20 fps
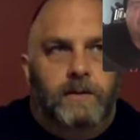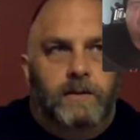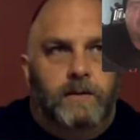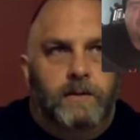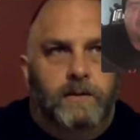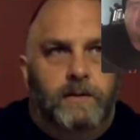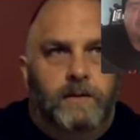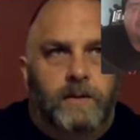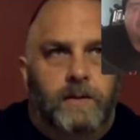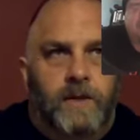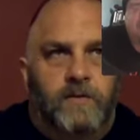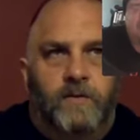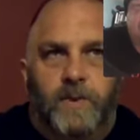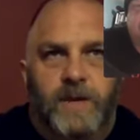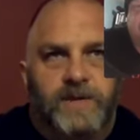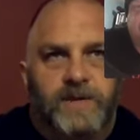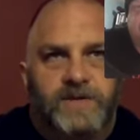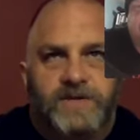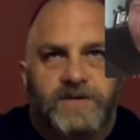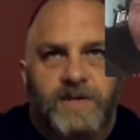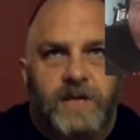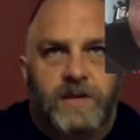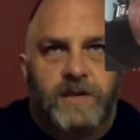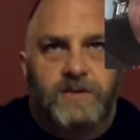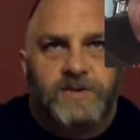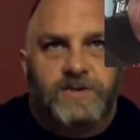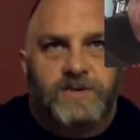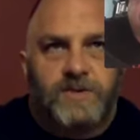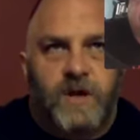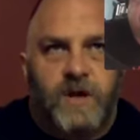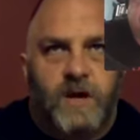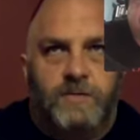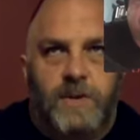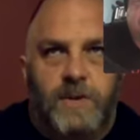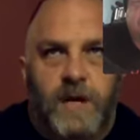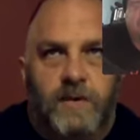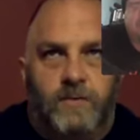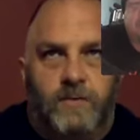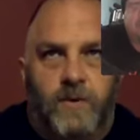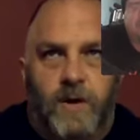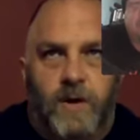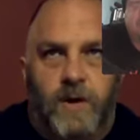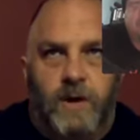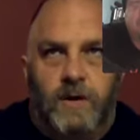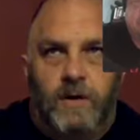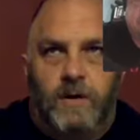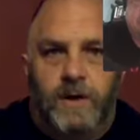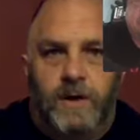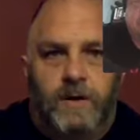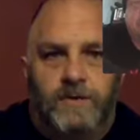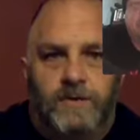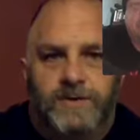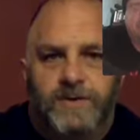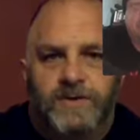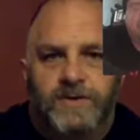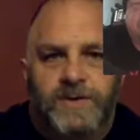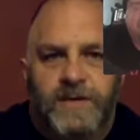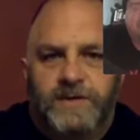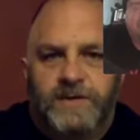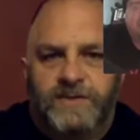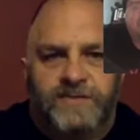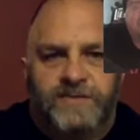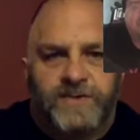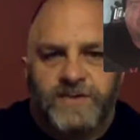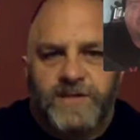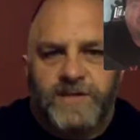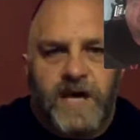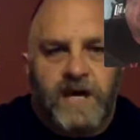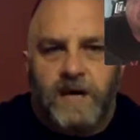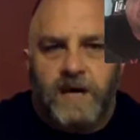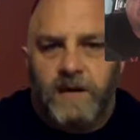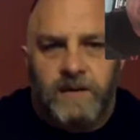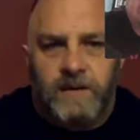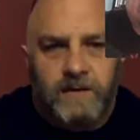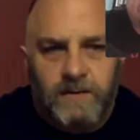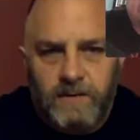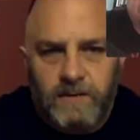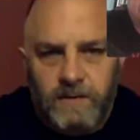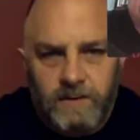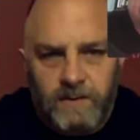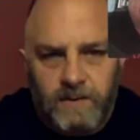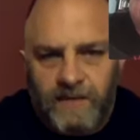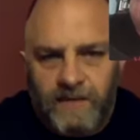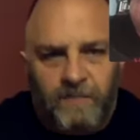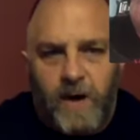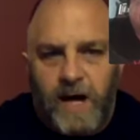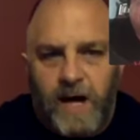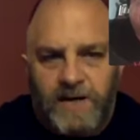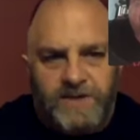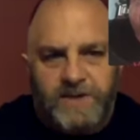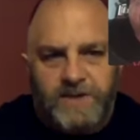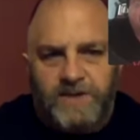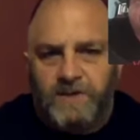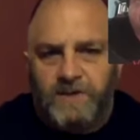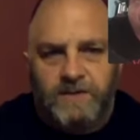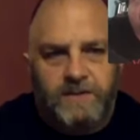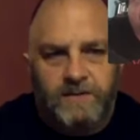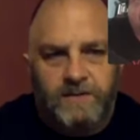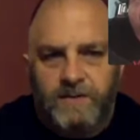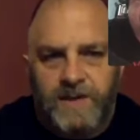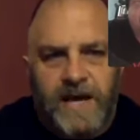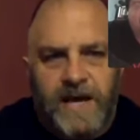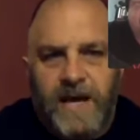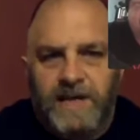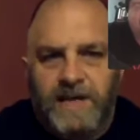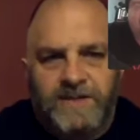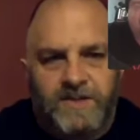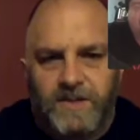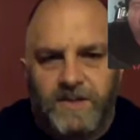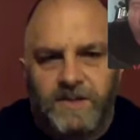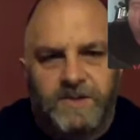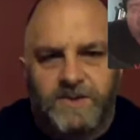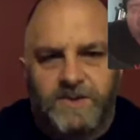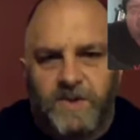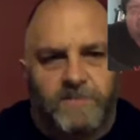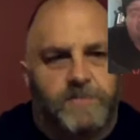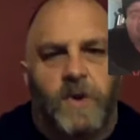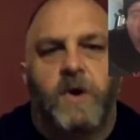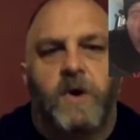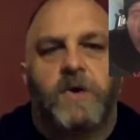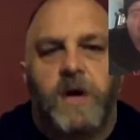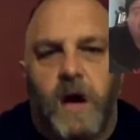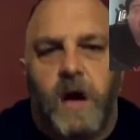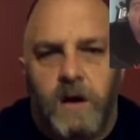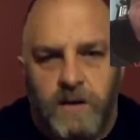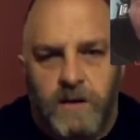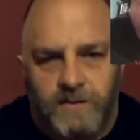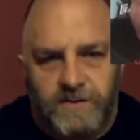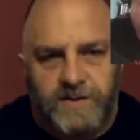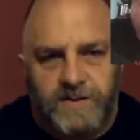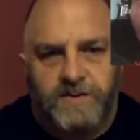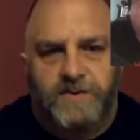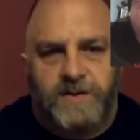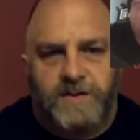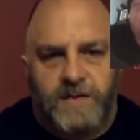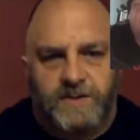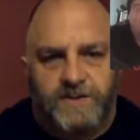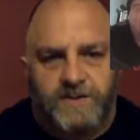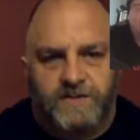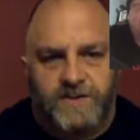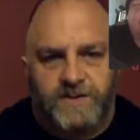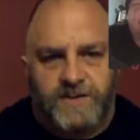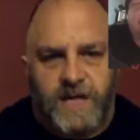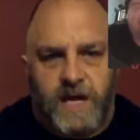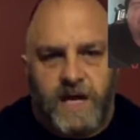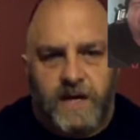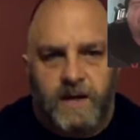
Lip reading: everybody's seen it in Strongman where, 0.2 of a second, I've watched guys lose their pro card over 0.2 of a second.